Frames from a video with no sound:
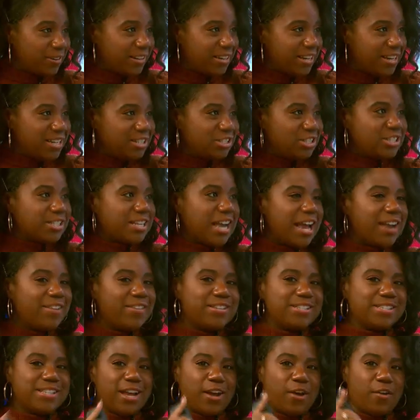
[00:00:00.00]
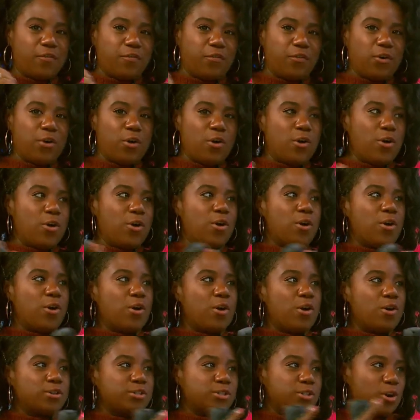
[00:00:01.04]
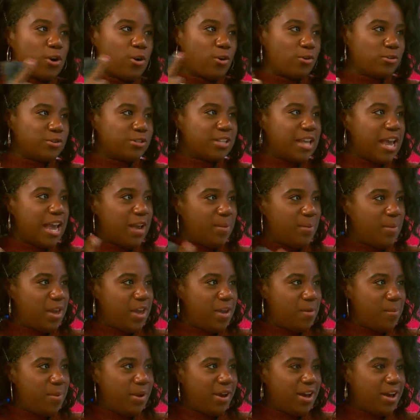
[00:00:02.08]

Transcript: Yes. This kind of, this is like a full circle segment.